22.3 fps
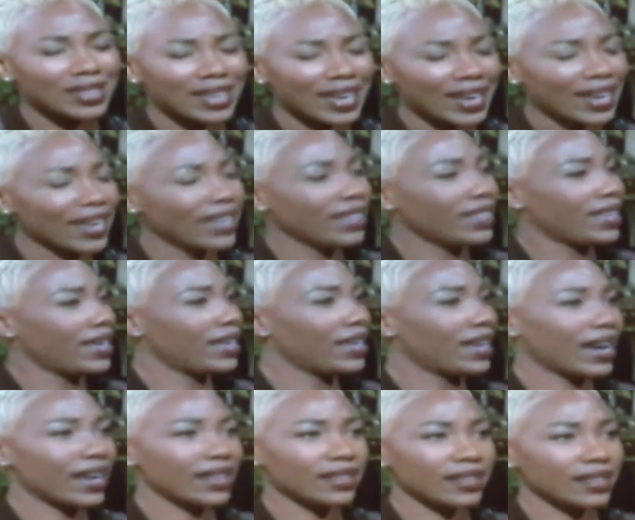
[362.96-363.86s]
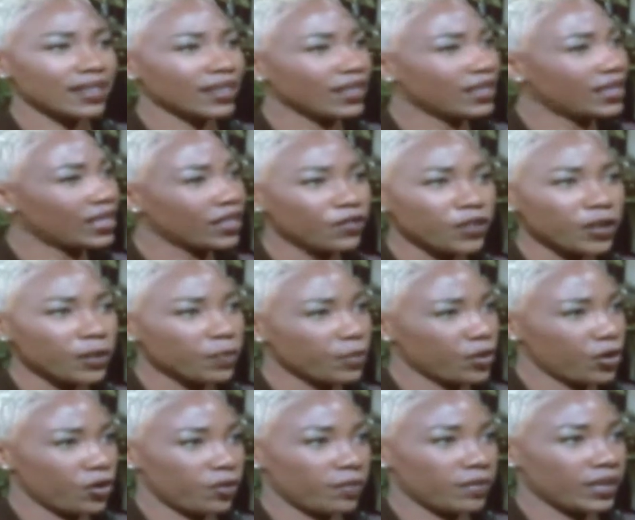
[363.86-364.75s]
glad that God didn't give up
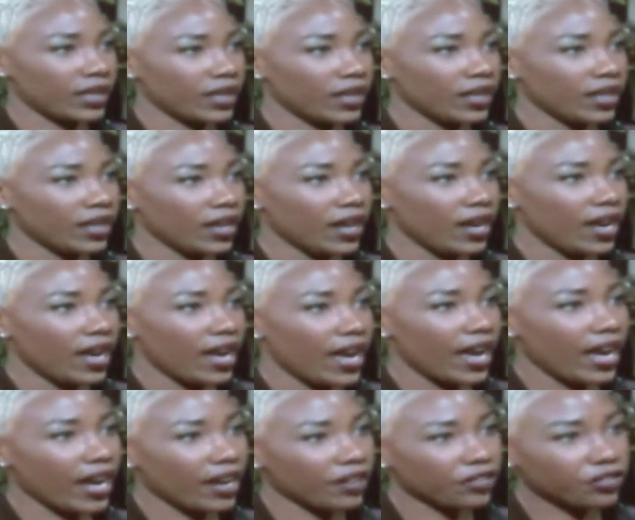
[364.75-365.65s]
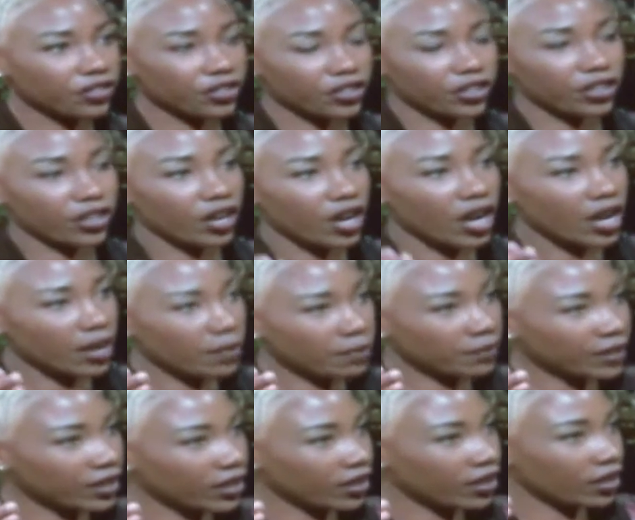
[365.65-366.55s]
on me. After
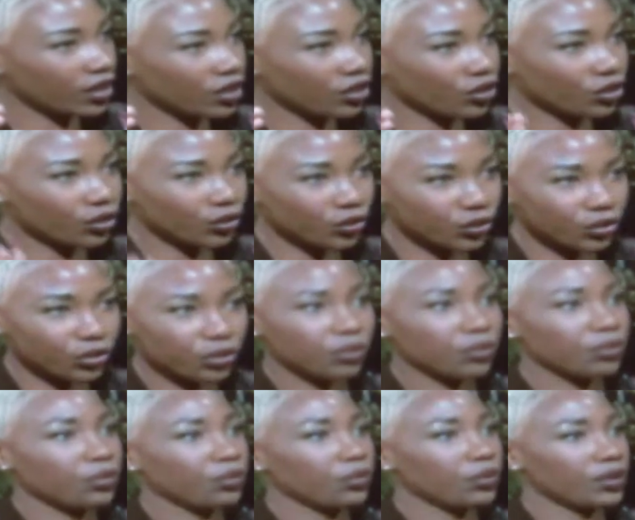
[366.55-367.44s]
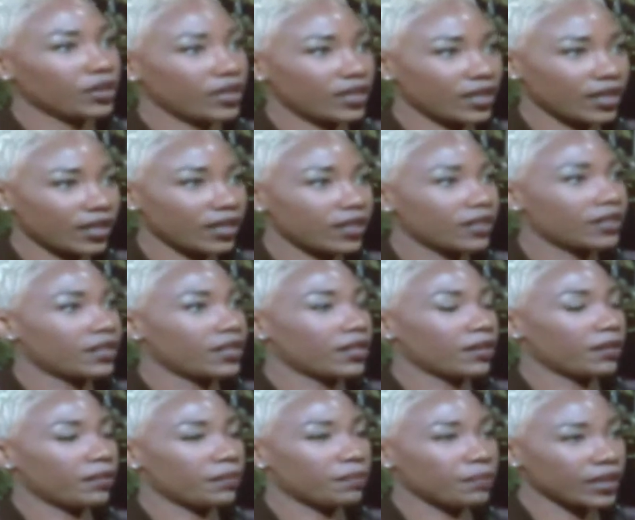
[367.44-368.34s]
me going through this
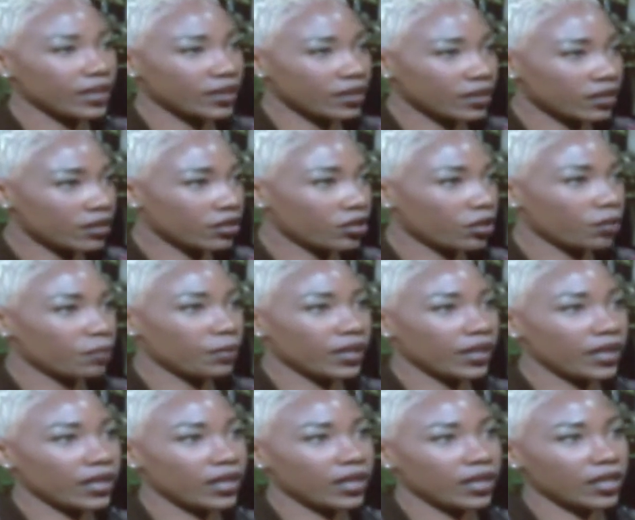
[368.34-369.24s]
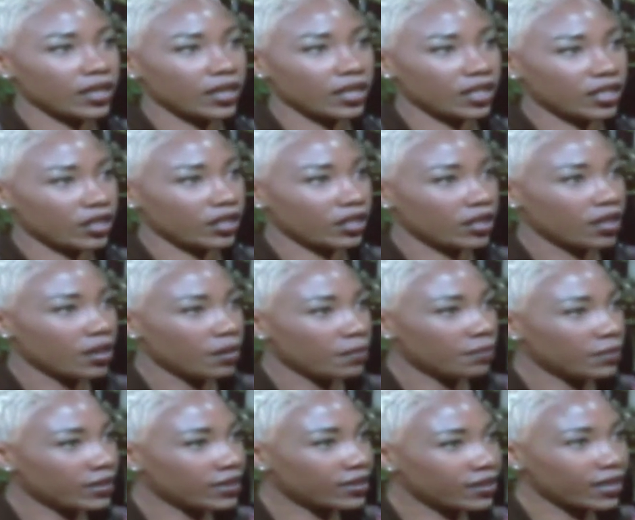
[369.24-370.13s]
and being disobedient and
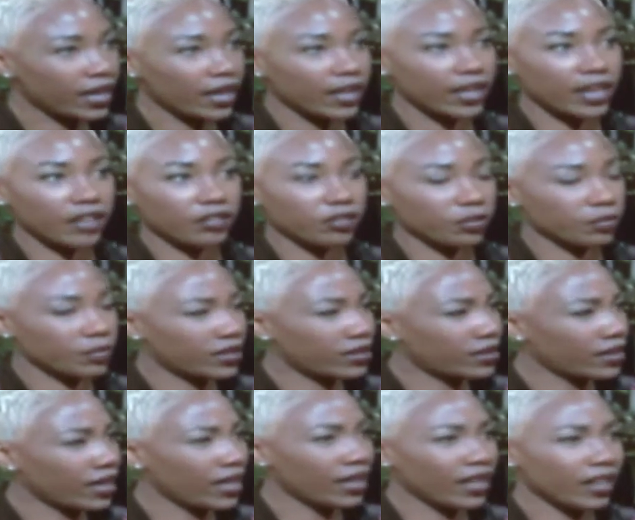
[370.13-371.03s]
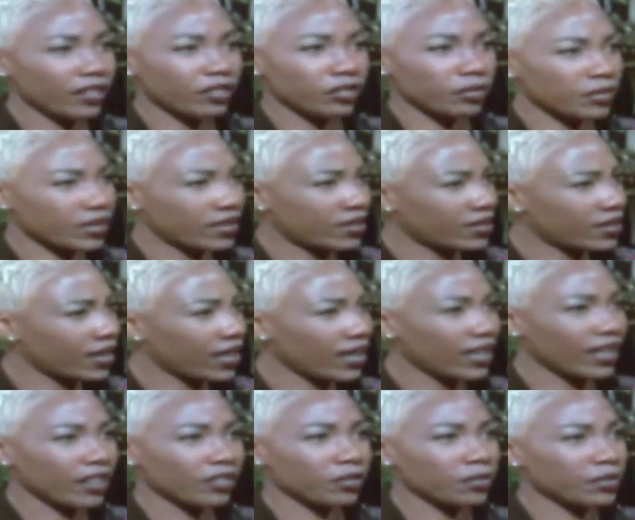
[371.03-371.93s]
mistake after mistake after
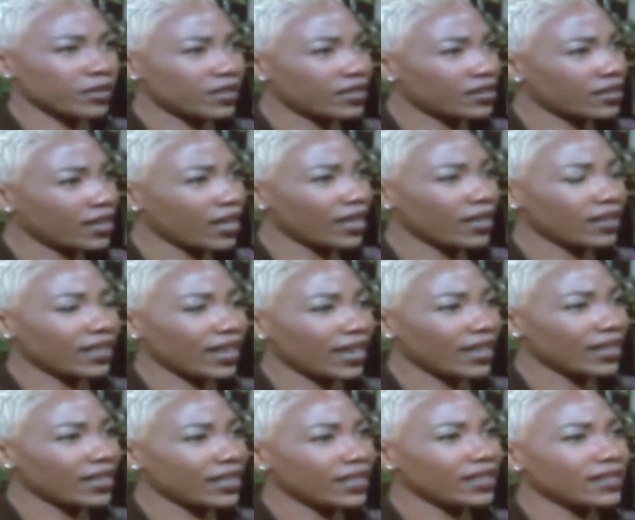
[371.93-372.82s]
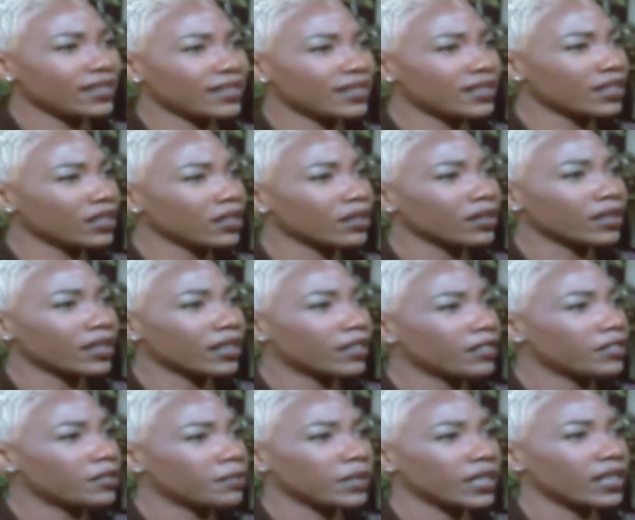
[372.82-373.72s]
mistake after mistake, that he still
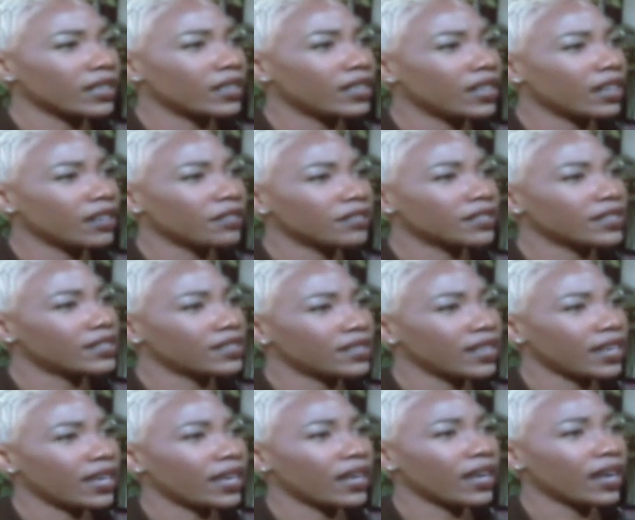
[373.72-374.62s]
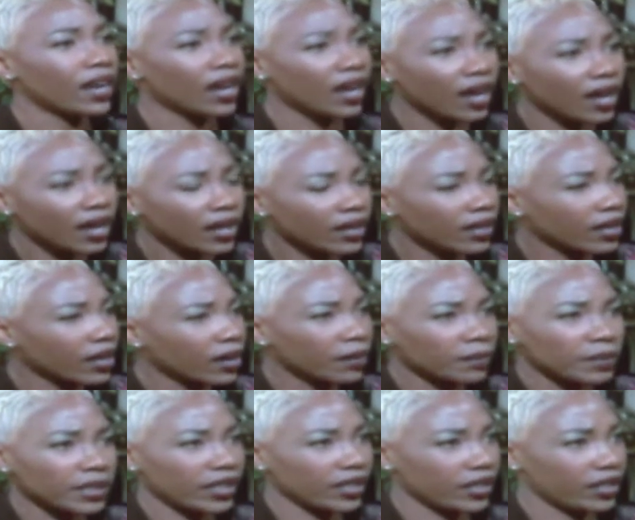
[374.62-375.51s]
loves me enough to say,
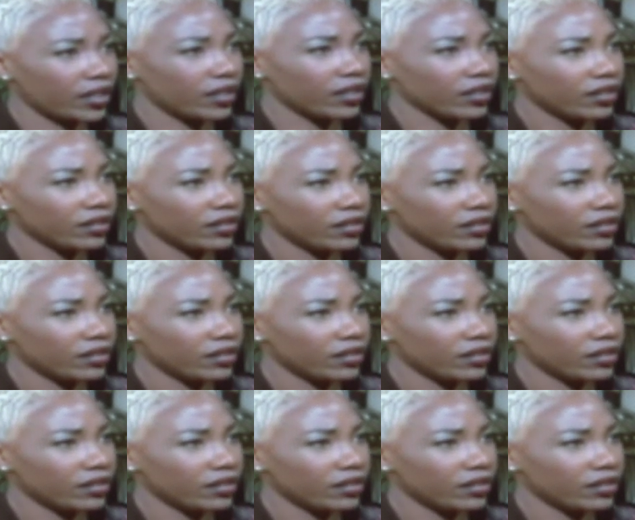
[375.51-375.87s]
come here.